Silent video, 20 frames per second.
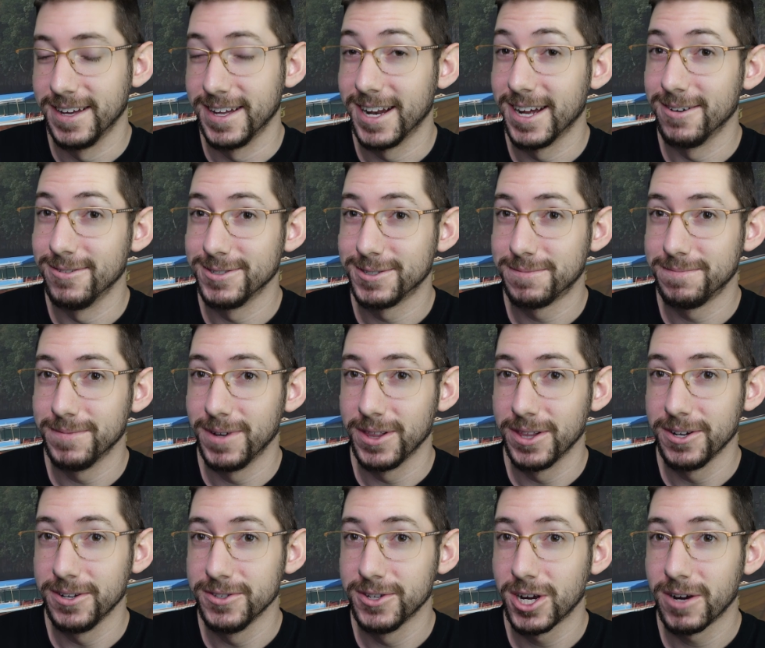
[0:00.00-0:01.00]
And I was a
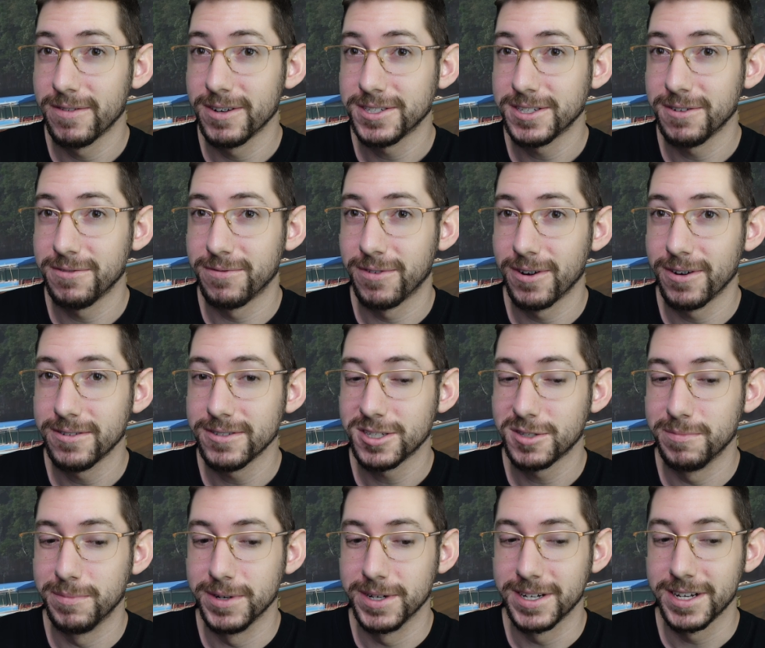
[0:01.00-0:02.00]
little nervous at
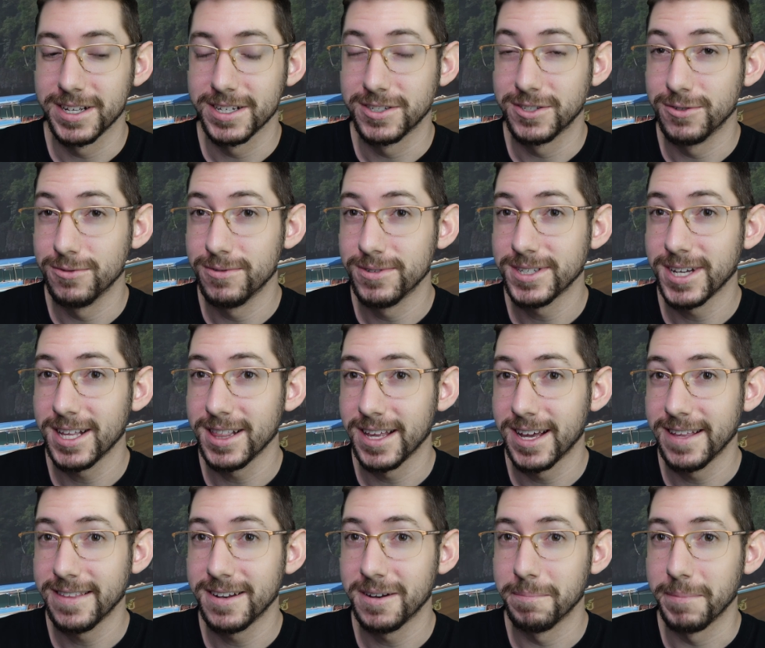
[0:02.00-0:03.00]
first, but as soon as I
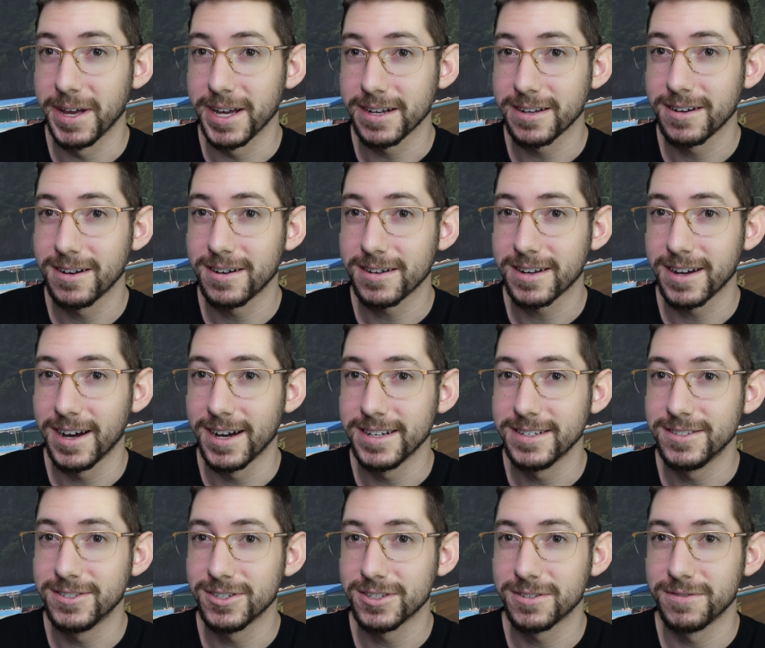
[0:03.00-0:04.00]
landed in Bangkok, I
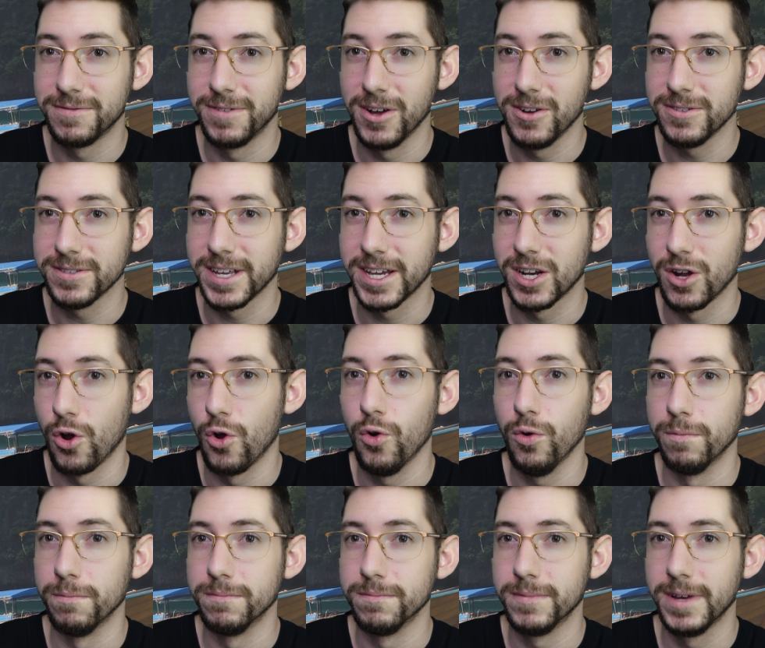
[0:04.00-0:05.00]
just felt at
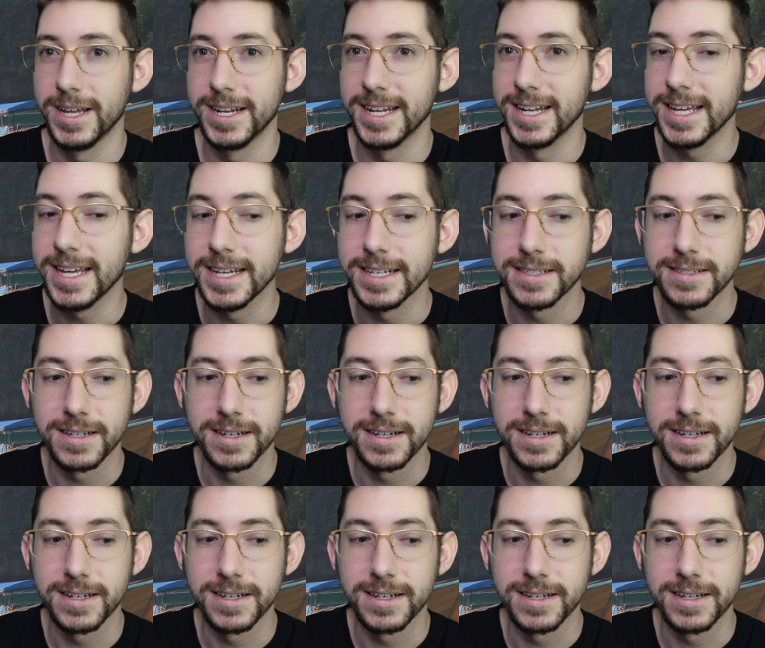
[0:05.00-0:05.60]
home and at ease.